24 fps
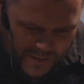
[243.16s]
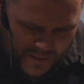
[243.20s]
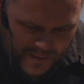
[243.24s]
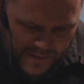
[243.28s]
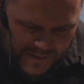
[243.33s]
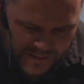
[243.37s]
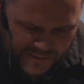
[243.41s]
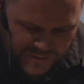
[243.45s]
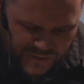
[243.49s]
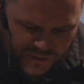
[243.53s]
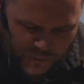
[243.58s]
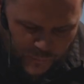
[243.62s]

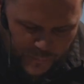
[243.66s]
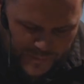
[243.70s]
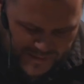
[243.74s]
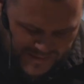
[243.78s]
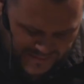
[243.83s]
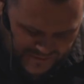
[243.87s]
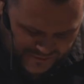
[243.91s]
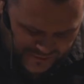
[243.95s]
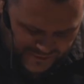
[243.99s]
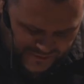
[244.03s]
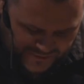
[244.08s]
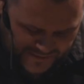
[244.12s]
It shall be a
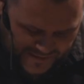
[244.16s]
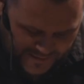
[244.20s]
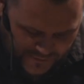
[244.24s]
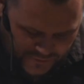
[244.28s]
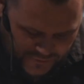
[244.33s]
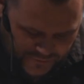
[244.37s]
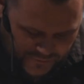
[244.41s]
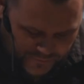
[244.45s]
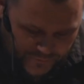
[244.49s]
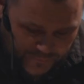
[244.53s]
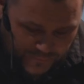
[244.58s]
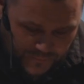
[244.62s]

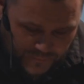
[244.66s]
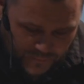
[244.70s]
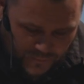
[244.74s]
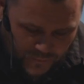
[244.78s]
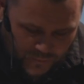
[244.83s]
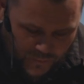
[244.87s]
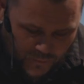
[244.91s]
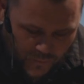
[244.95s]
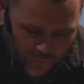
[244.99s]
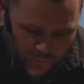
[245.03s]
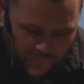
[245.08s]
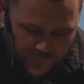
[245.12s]
statute
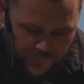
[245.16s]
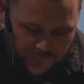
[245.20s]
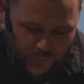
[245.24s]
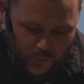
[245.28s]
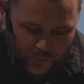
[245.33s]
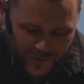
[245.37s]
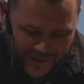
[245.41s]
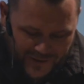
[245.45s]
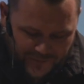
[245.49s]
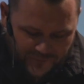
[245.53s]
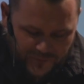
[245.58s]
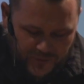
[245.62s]

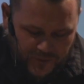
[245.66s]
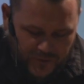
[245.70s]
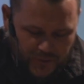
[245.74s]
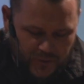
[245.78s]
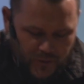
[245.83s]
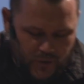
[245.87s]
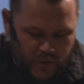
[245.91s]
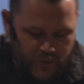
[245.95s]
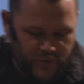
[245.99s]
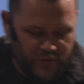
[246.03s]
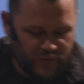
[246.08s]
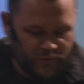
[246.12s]
forever
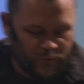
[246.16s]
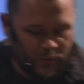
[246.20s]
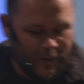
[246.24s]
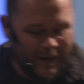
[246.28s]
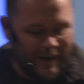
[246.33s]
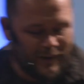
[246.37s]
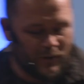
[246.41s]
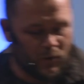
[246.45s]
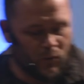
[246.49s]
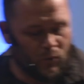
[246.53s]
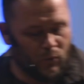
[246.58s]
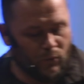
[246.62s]

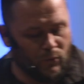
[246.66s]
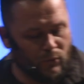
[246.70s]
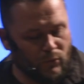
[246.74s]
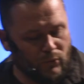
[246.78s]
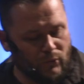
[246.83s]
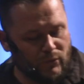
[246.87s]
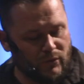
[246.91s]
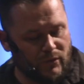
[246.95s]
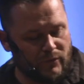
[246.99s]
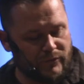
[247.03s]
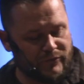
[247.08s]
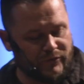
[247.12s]
throughout
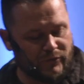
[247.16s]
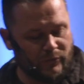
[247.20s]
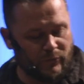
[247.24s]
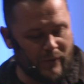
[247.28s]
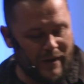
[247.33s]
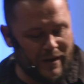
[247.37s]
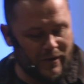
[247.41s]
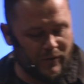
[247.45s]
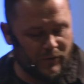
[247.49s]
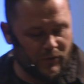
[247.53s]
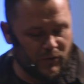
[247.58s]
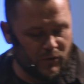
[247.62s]

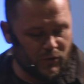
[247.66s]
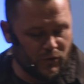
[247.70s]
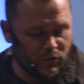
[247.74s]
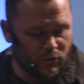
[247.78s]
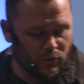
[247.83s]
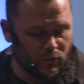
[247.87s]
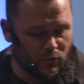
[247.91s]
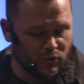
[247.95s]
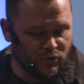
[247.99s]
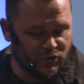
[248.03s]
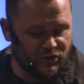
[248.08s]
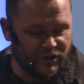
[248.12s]

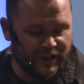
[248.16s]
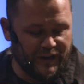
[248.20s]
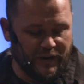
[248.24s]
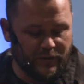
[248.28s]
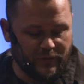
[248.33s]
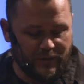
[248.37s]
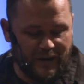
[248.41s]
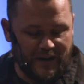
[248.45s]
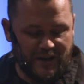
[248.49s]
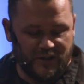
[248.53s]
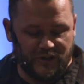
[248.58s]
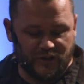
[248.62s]
your
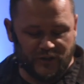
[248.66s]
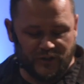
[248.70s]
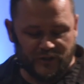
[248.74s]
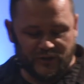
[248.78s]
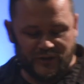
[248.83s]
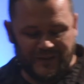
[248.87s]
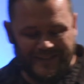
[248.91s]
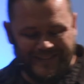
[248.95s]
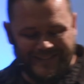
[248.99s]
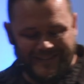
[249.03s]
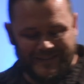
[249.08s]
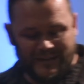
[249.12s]

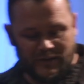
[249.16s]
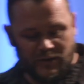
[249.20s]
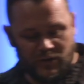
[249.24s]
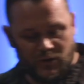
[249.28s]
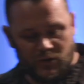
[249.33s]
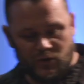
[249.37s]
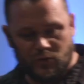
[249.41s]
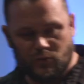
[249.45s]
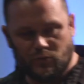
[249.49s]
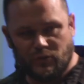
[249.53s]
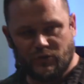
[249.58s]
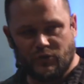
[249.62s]
generations in
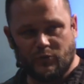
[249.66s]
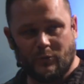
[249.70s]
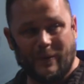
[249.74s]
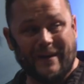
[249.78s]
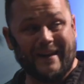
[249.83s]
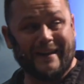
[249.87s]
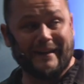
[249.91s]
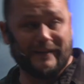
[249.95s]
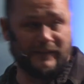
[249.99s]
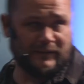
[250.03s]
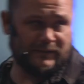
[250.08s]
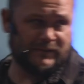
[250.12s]
your
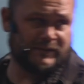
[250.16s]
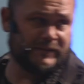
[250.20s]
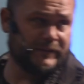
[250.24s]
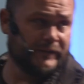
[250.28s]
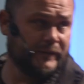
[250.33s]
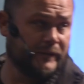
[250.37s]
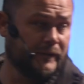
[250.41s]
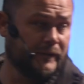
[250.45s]
dwellings.